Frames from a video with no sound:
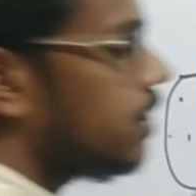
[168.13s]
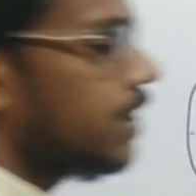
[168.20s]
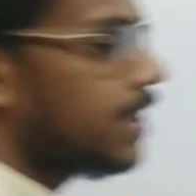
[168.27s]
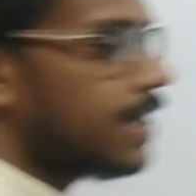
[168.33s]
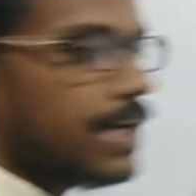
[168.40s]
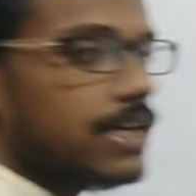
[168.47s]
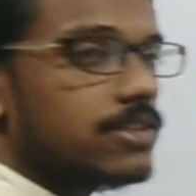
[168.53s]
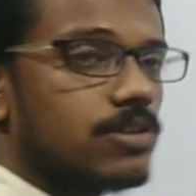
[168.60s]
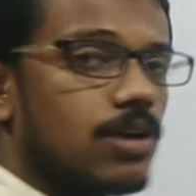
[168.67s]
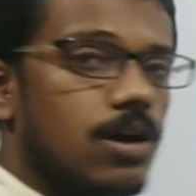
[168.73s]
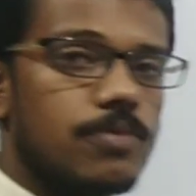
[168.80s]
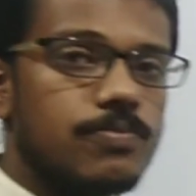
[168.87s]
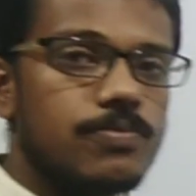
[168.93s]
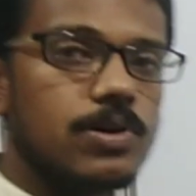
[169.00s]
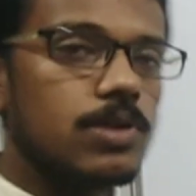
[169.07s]
in case
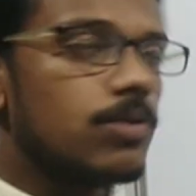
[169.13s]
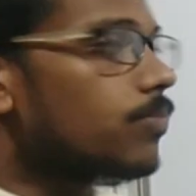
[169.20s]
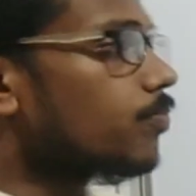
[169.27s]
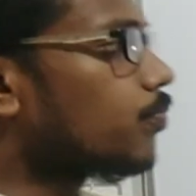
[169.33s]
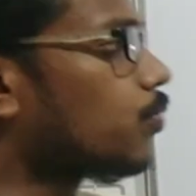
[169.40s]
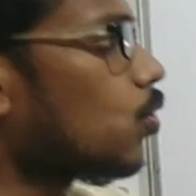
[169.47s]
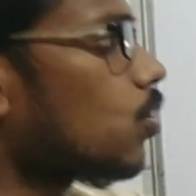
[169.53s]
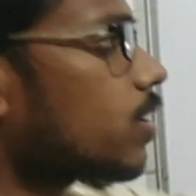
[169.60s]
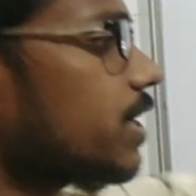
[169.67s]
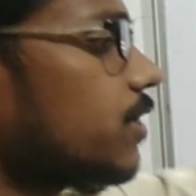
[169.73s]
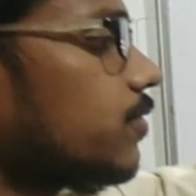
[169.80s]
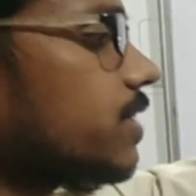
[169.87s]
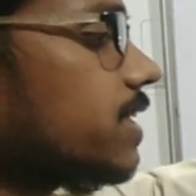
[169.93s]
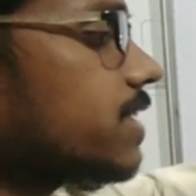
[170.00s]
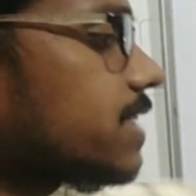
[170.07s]
of
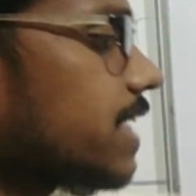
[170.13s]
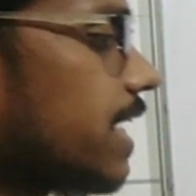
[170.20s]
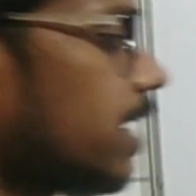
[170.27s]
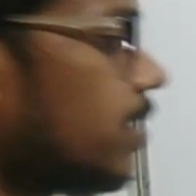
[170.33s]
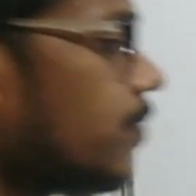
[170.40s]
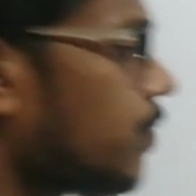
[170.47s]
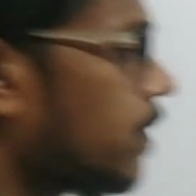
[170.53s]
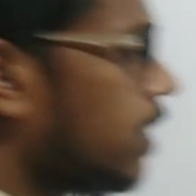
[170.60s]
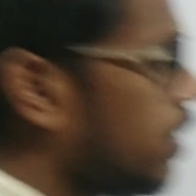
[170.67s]
prokaryotic cell,